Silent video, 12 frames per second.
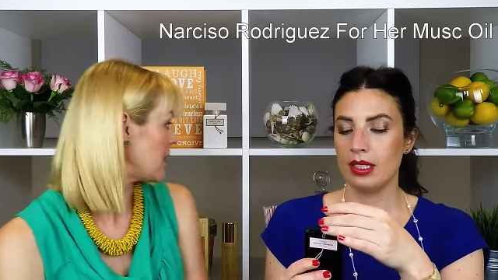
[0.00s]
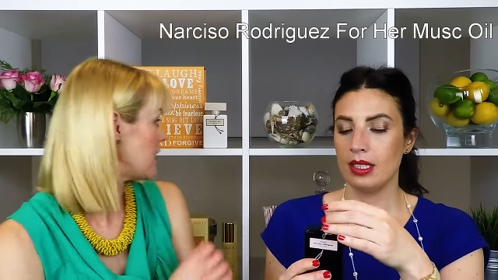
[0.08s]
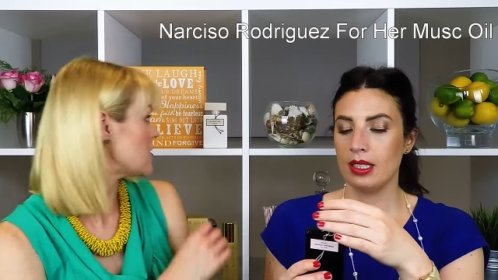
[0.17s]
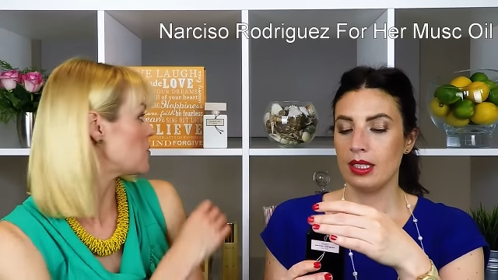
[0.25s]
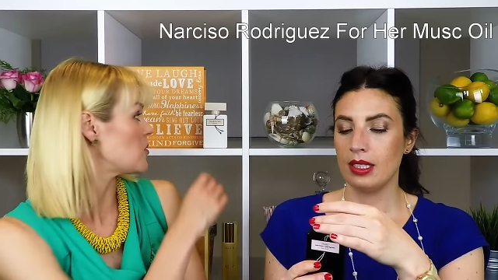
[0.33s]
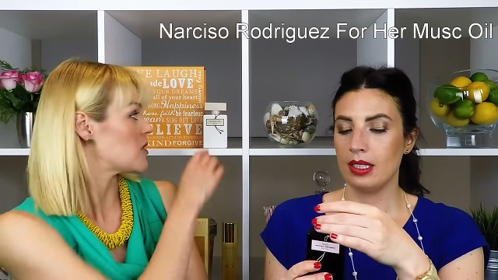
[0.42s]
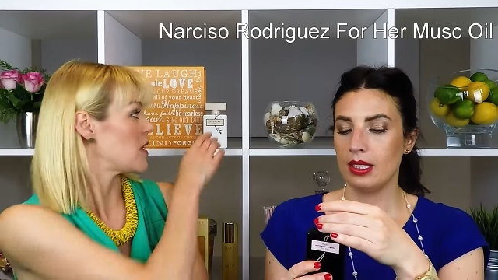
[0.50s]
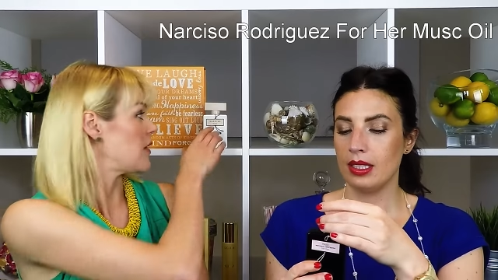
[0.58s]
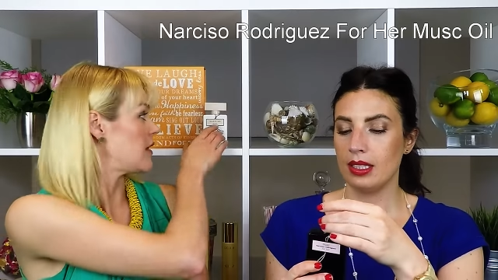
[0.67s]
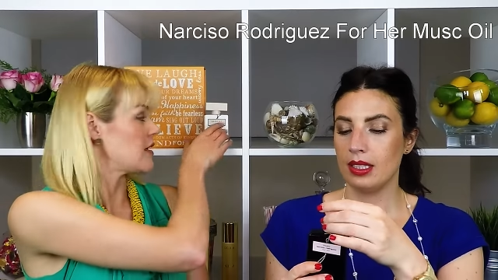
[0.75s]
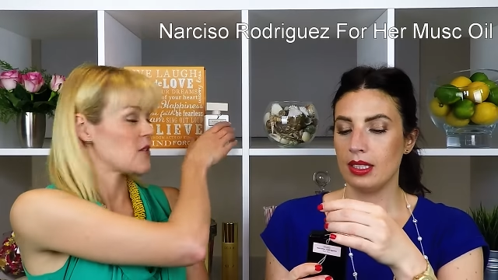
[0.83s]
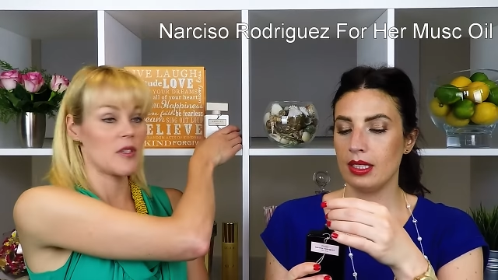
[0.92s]
Speaker 1: then there's also
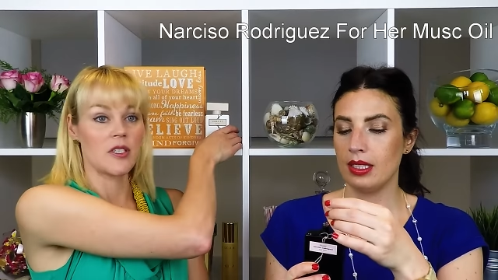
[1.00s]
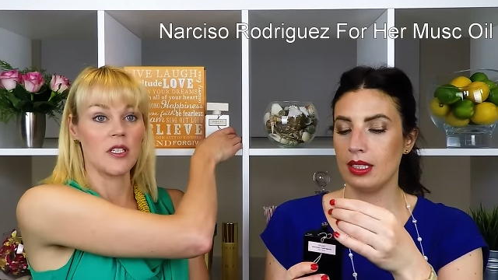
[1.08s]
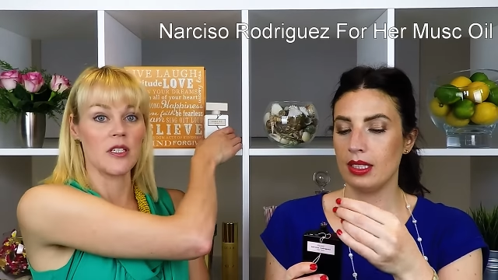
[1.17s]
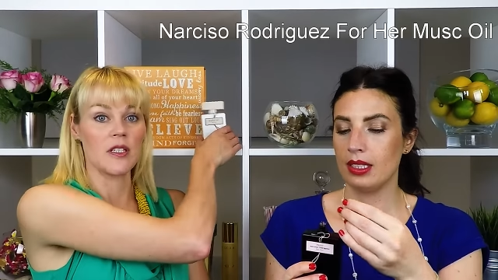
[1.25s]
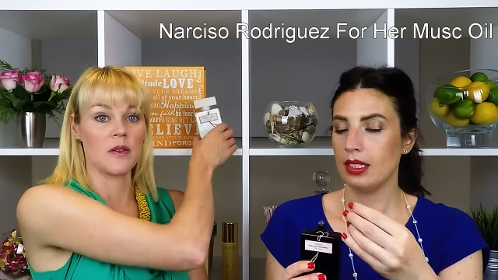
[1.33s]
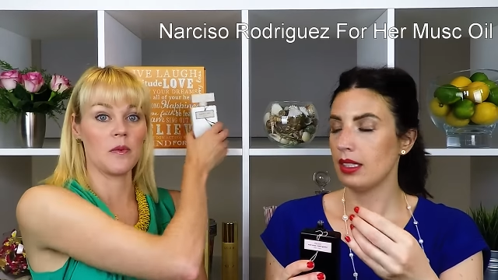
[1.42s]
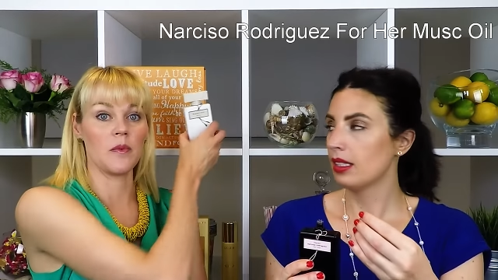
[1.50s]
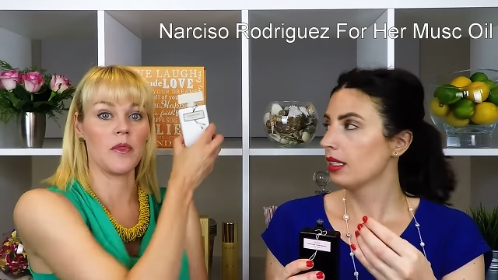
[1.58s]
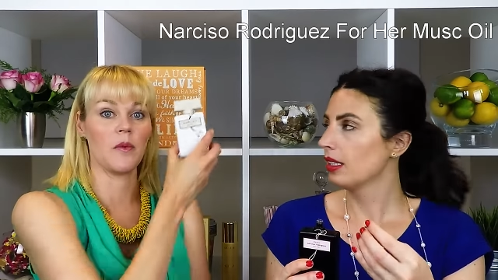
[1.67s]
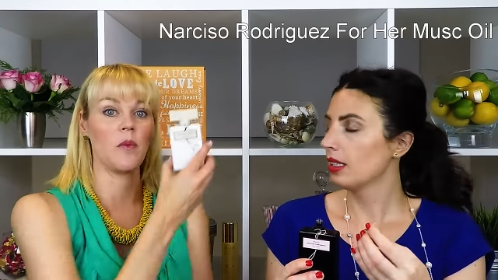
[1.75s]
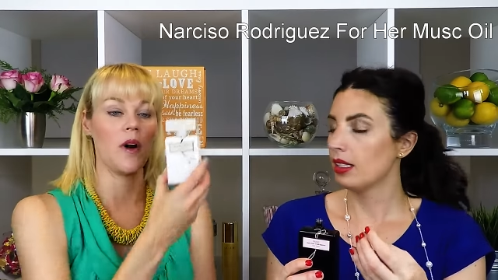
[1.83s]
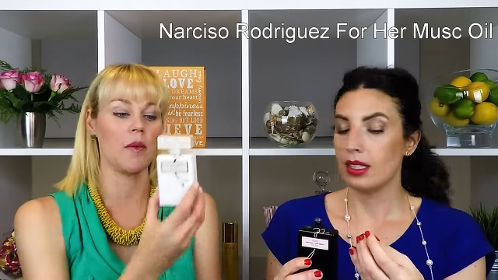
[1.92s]
this, which is the the
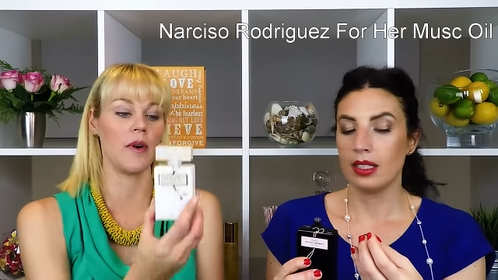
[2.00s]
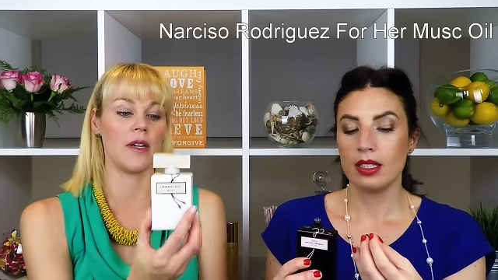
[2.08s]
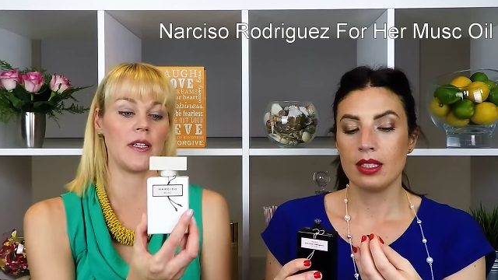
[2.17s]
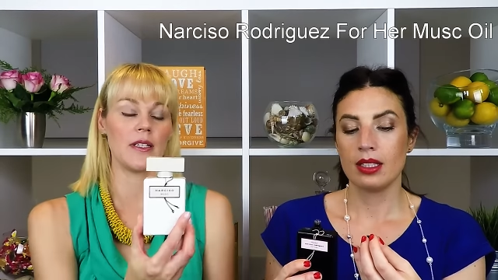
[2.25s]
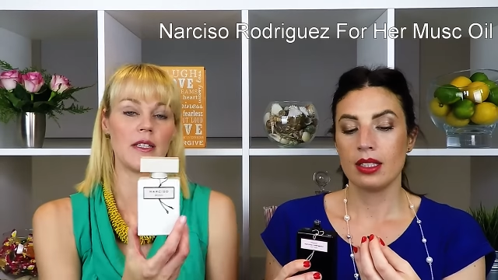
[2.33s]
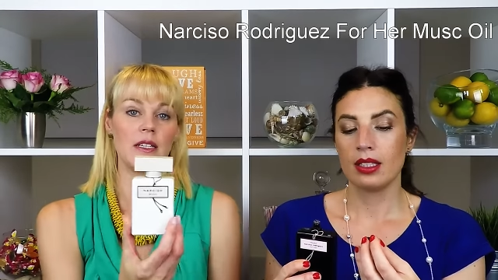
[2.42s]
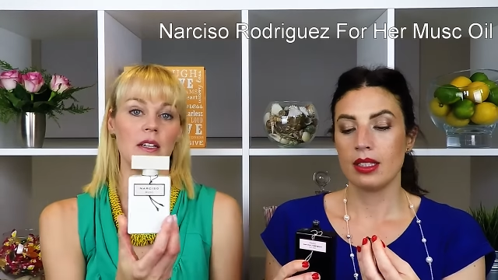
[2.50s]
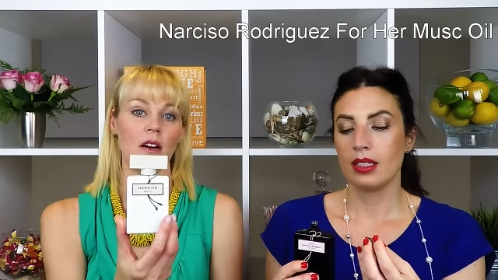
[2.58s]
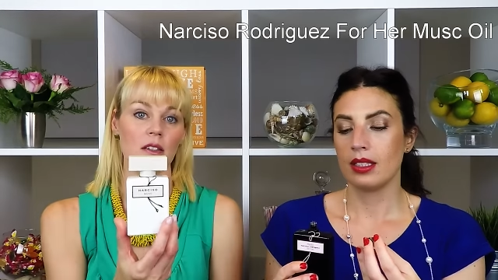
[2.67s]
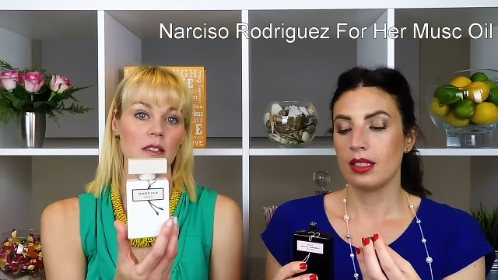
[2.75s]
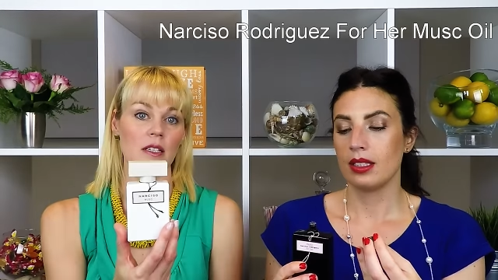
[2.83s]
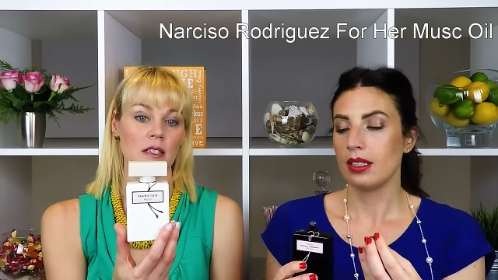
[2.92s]
white one is the
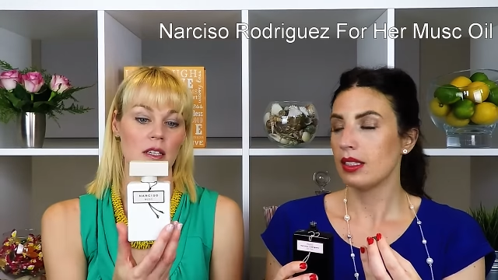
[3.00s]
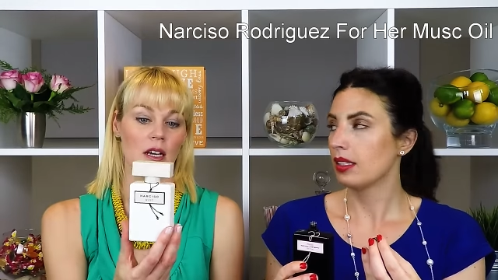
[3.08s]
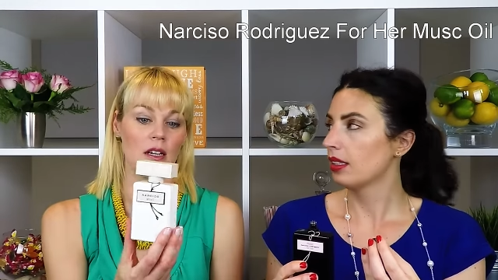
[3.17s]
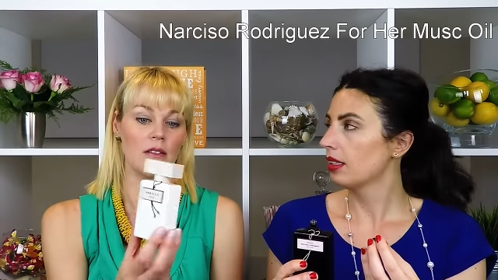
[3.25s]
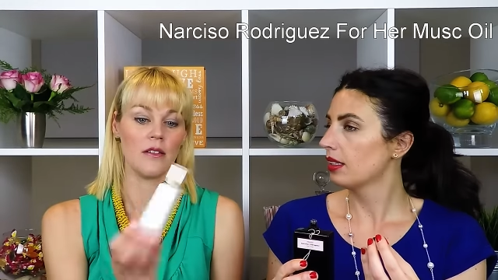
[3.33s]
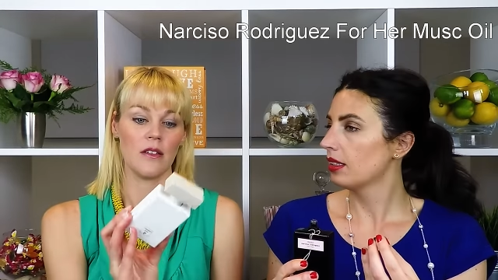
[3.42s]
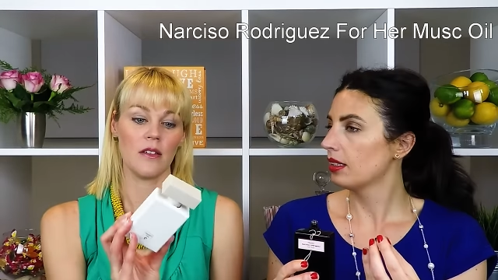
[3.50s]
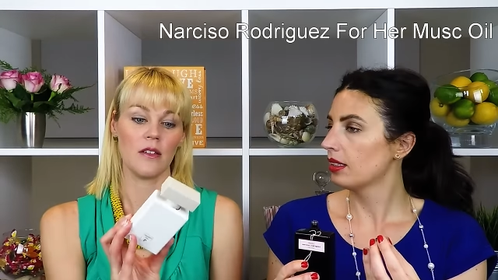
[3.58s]
Narciso